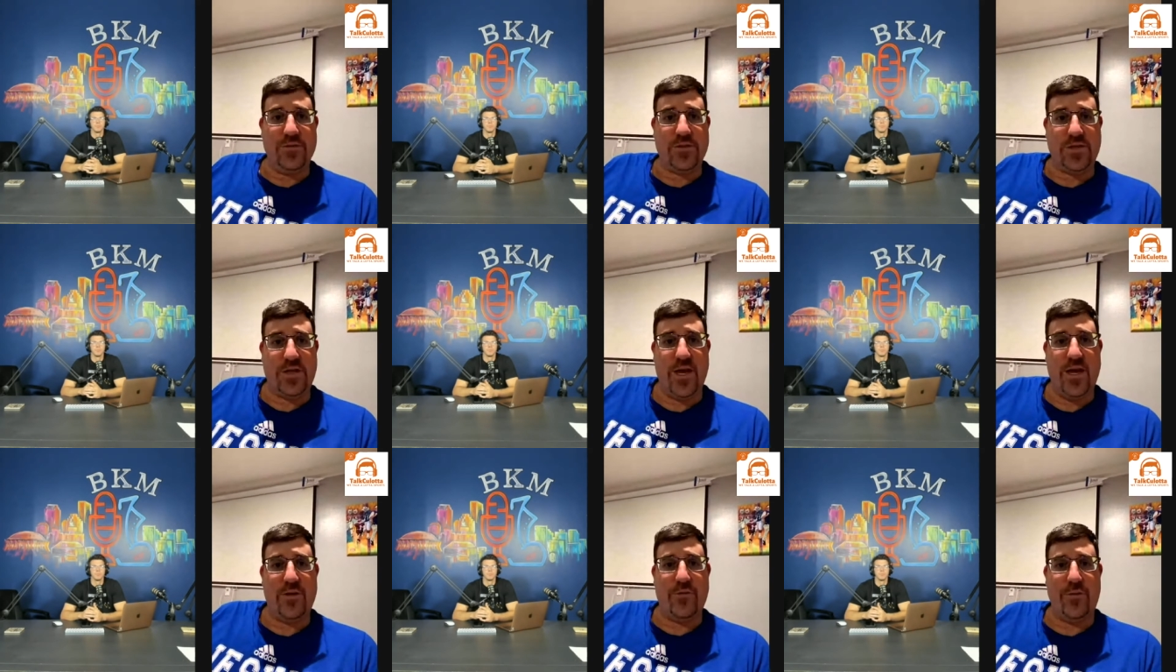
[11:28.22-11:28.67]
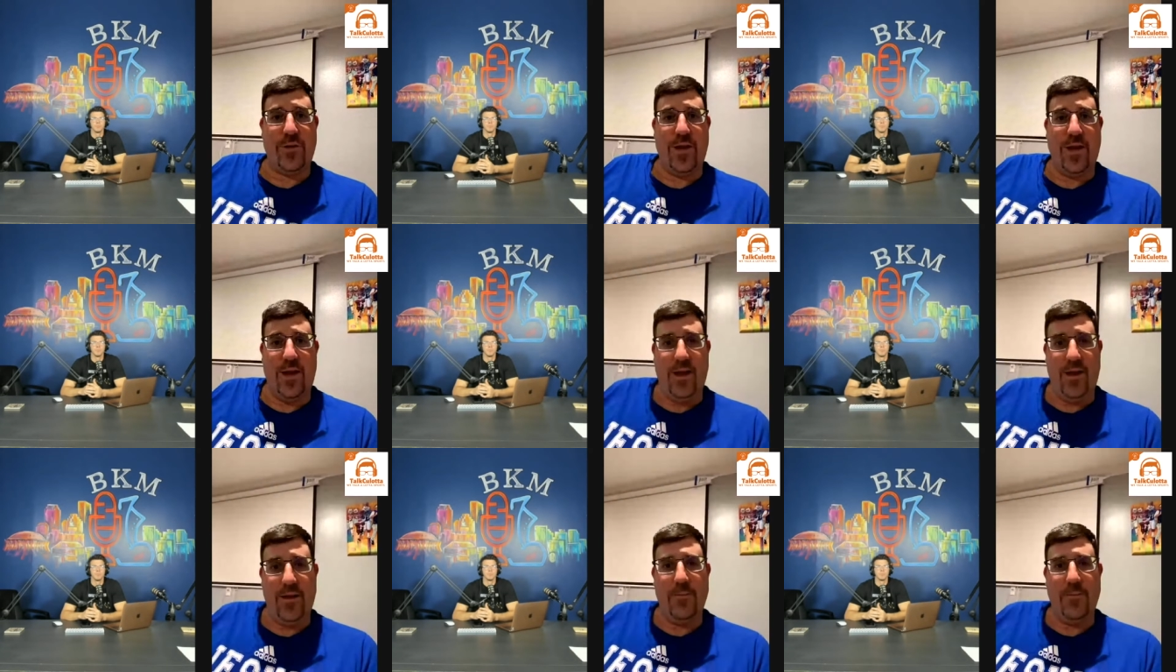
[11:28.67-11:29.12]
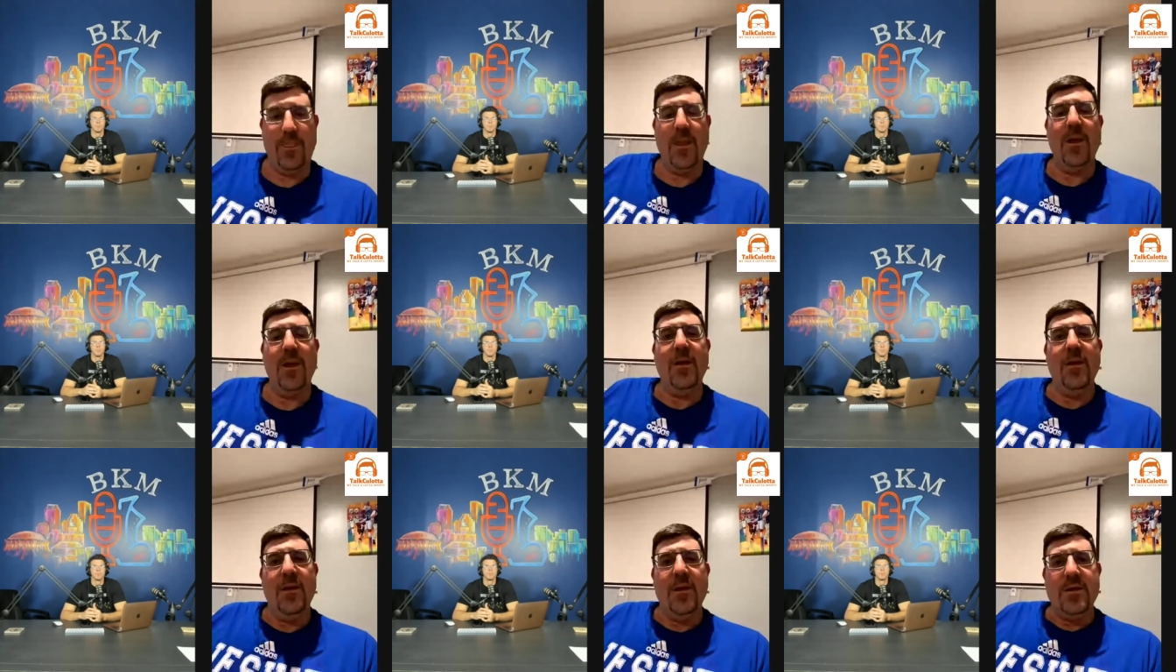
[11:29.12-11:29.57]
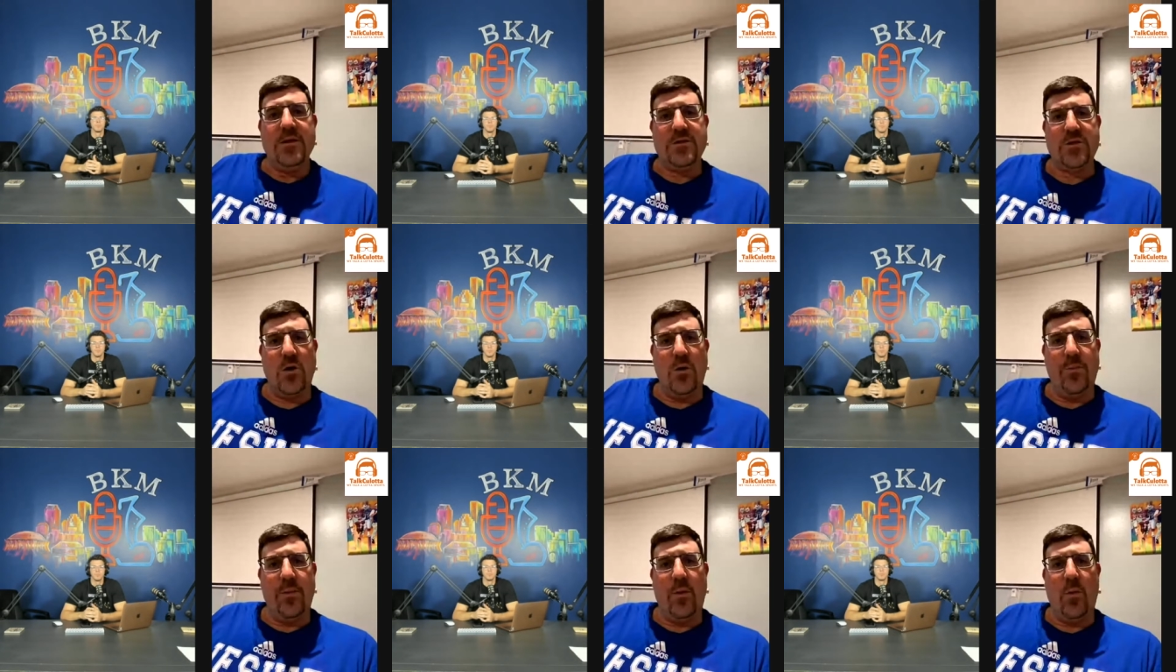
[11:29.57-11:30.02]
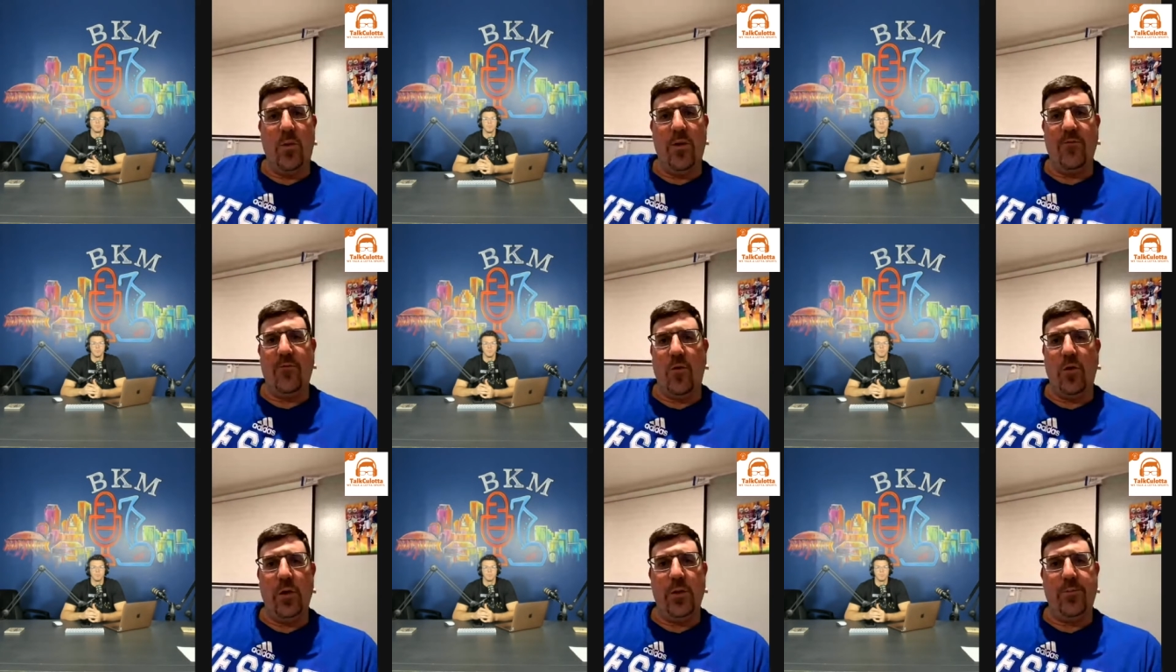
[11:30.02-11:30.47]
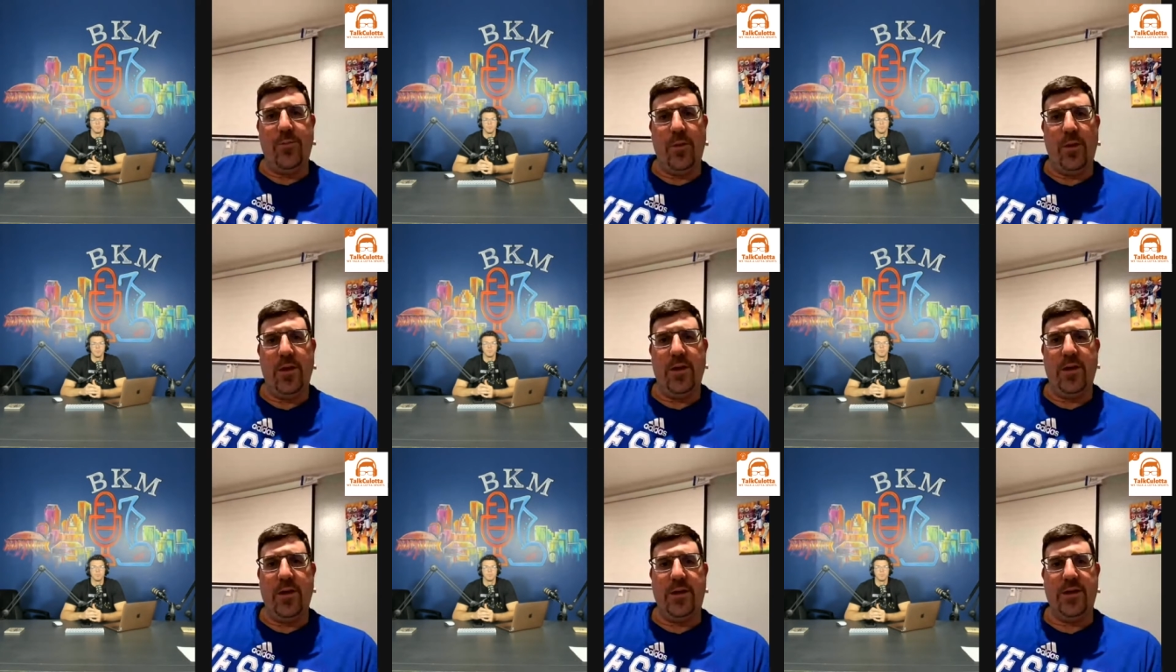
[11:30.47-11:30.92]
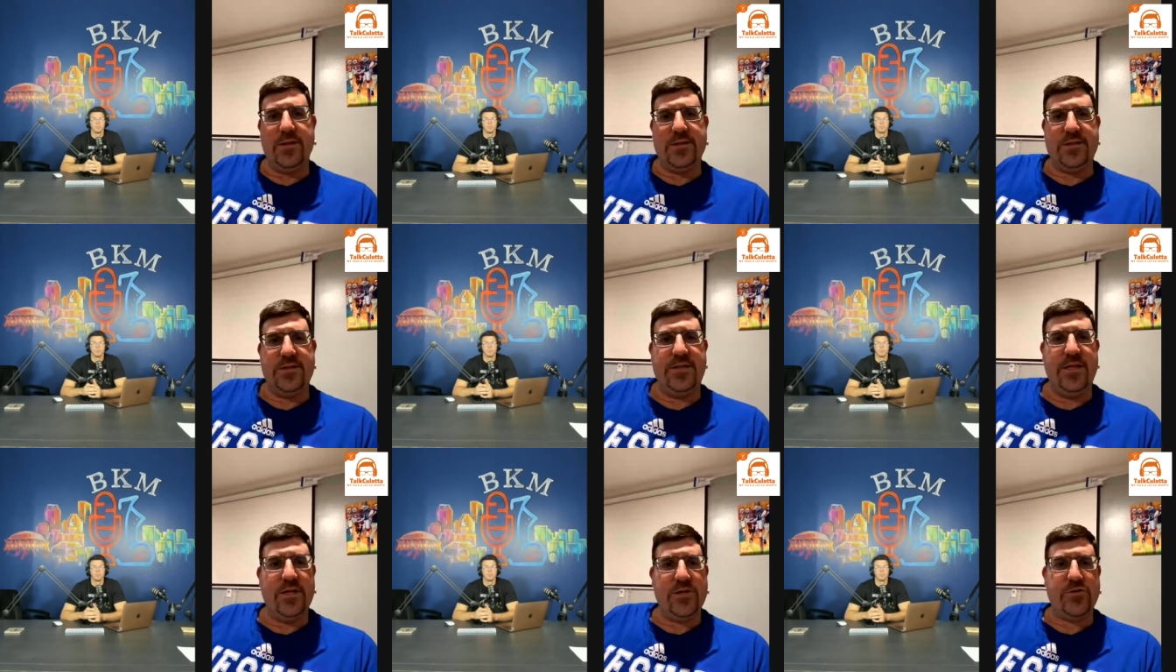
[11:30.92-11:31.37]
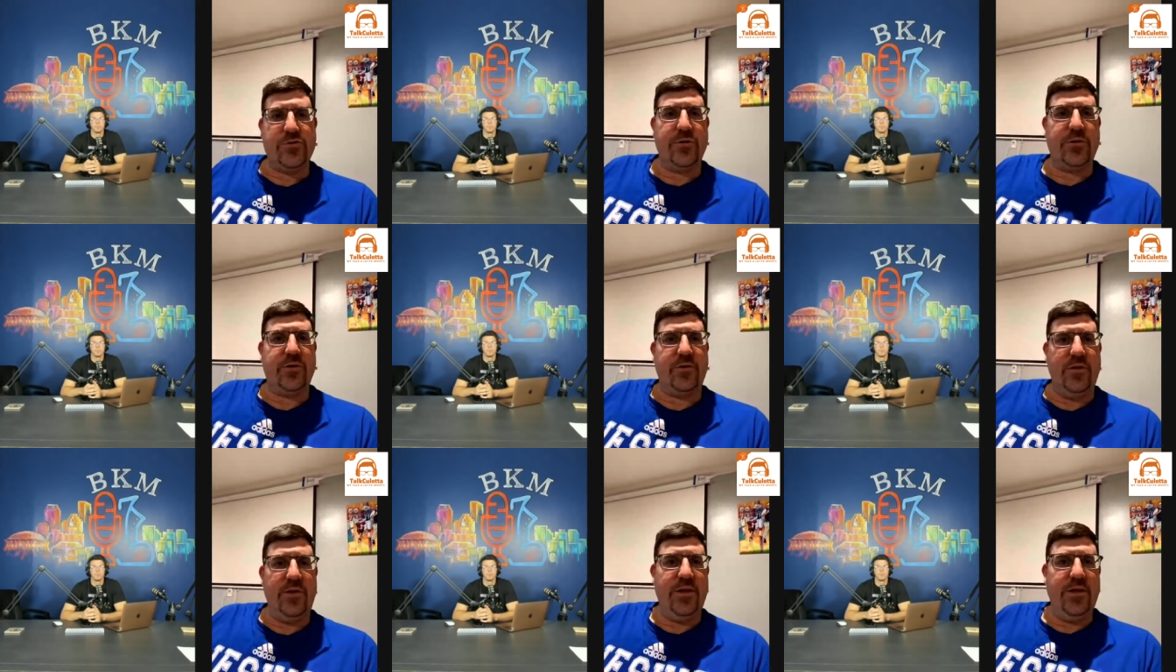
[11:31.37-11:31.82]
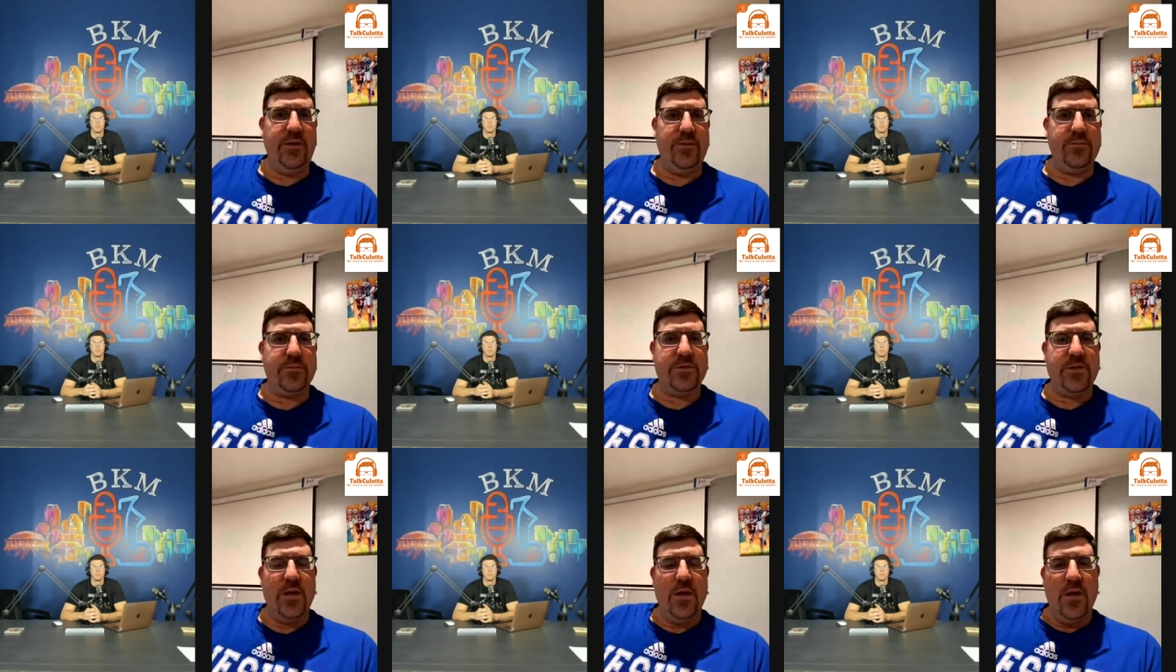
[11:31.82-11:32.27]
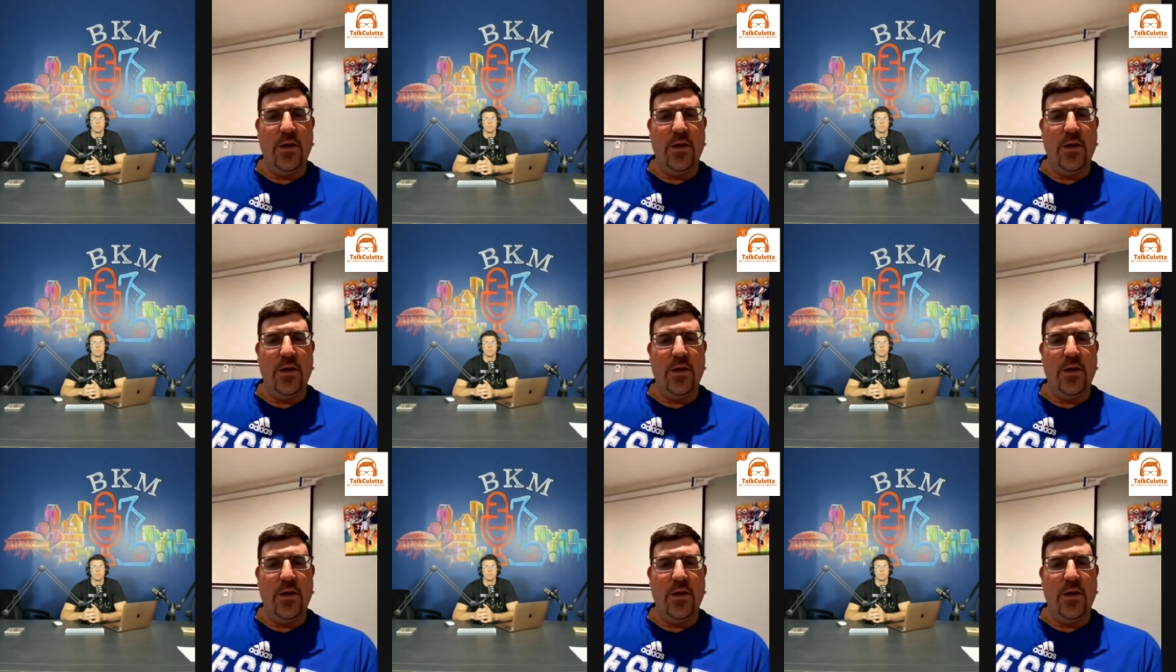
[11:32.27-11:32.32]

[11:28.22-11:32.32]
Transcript: schedule they had, so I mean, we've only played against district teams.